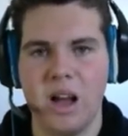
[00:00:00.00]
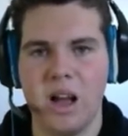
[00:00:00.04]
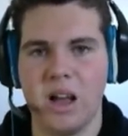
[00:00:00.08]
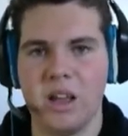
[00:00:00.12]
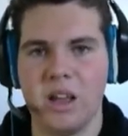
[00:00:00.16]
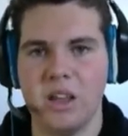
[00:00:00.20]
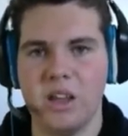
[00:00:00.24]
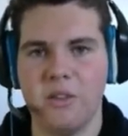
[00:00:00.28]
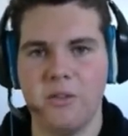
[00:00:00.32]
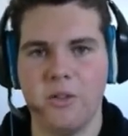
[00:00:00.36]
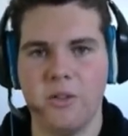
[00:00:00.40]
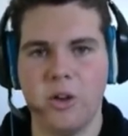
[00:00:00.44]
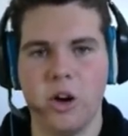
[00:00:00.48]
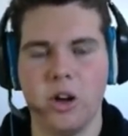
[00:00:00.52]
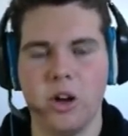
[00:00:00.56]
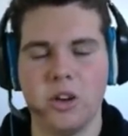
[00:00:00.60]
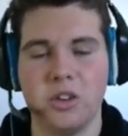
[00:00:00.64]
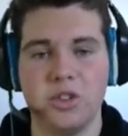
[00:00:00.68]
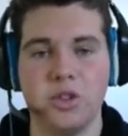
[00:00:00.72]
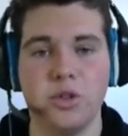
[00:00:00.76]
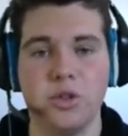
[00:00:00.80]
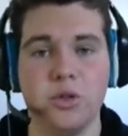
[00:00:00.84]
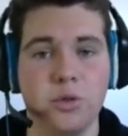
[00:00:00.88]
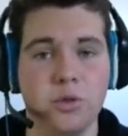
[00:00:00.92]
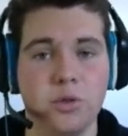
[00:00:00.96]
You've got
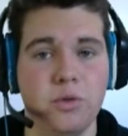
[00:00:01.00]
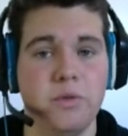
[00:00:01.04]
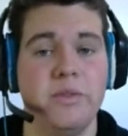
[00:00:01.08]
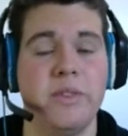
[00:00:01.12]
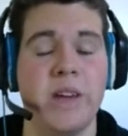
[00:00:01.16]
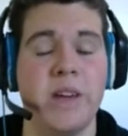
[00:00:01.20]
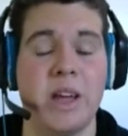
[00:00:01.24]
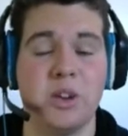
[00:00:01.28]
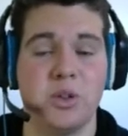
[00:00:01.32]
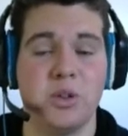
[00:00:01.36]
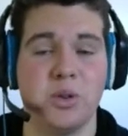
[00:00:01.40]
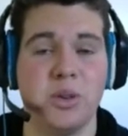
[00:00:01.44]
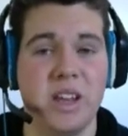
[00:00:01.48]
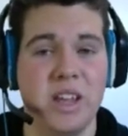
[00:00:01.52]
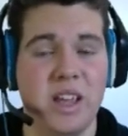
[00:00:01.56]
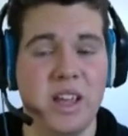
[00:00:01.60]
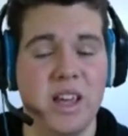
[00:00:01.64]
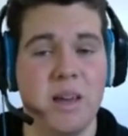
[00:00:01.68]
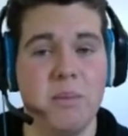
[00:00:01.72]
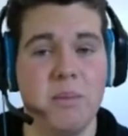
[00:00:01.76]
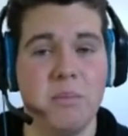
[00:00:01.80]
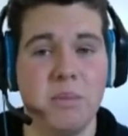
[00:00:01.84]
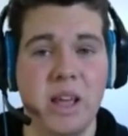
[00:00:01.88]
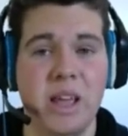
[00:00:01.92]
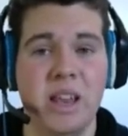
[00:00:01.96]
two veteran
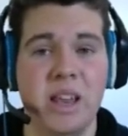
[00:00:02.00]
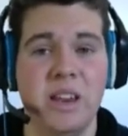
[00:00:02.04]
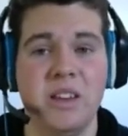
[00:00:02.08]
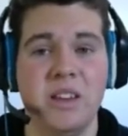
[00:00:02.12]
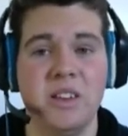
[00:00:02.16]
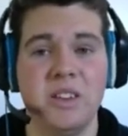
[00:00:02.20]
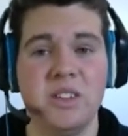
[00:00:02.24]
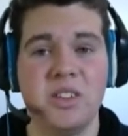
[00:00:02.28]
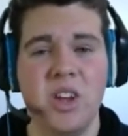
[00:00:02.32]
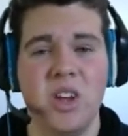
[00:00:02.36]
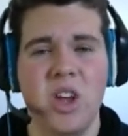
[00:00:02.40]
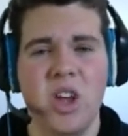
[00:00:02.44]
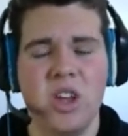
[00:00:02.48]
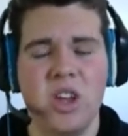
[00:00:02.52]
in-game leaders.